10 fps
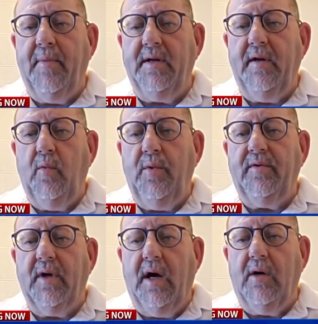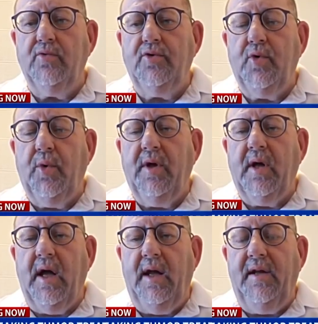body without
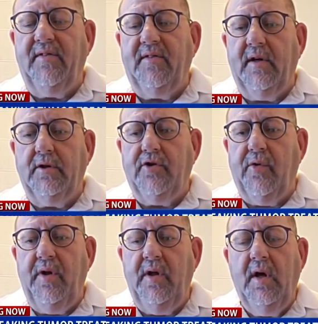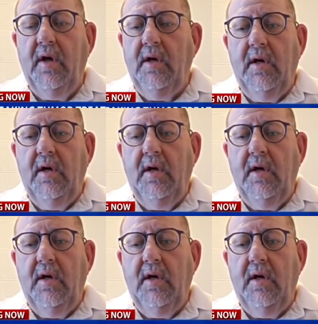doing any surgery,